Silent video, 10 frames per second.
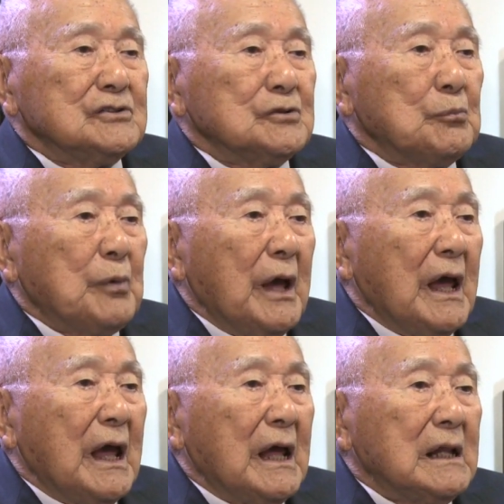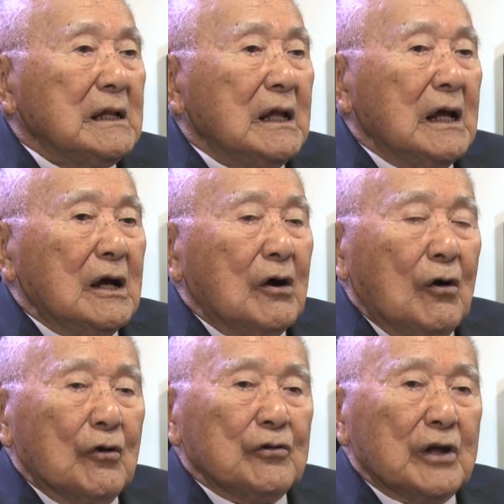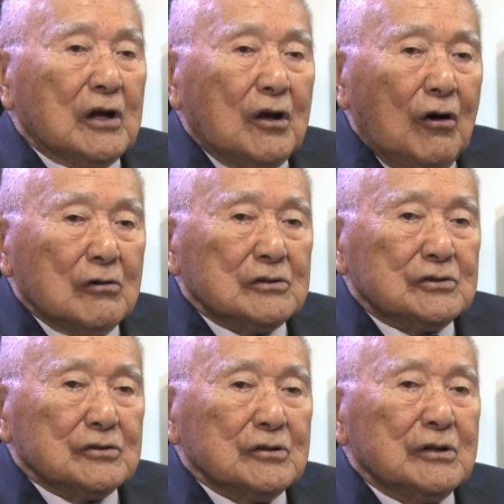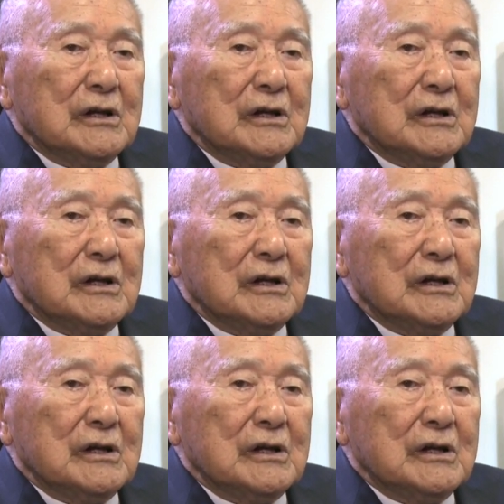Japan or the culture.